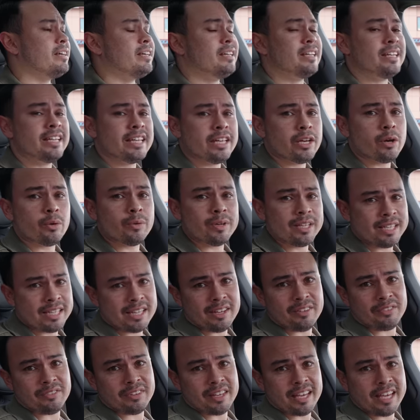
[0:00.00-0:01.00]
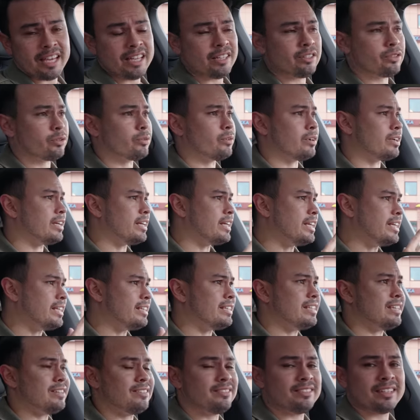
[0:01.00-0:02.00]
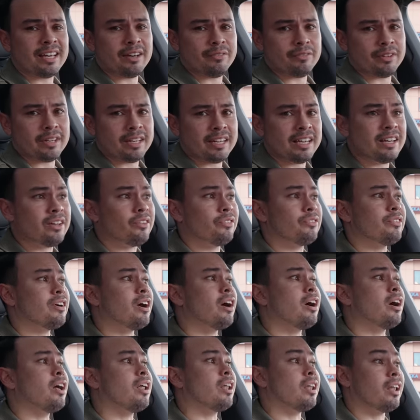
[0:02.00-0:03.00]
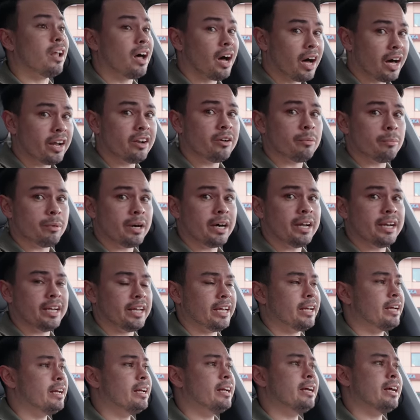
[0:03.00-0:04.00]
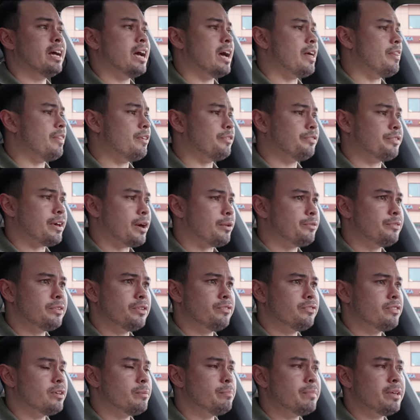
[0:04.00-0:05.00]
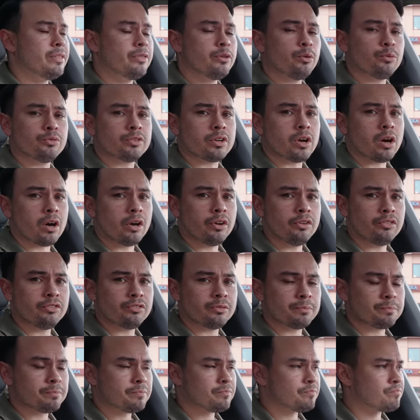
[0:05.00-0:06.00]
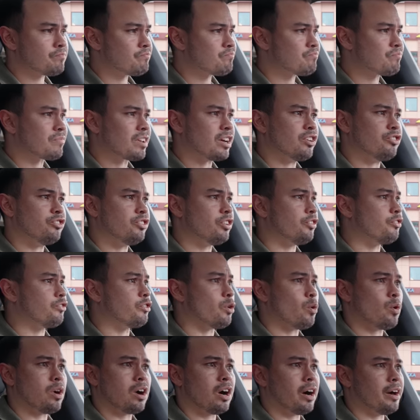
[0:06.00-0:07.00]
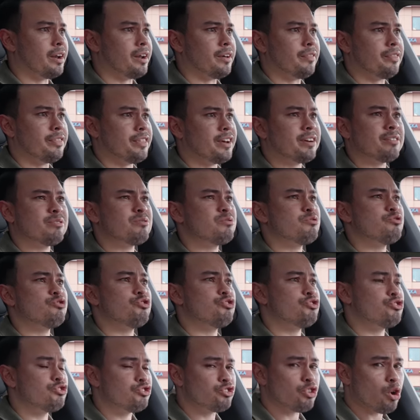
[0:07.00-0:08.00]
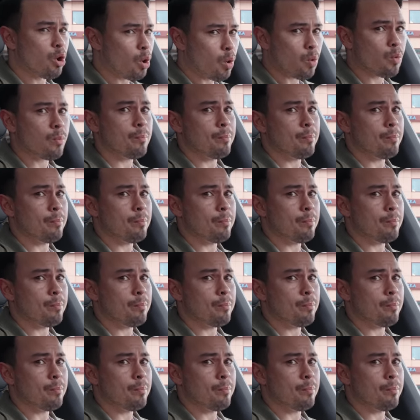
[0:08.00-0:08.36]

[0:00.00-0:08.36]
a NIO ES8 or ET7 is a lot of money. And the sound system in those cars just don't cut it. They're so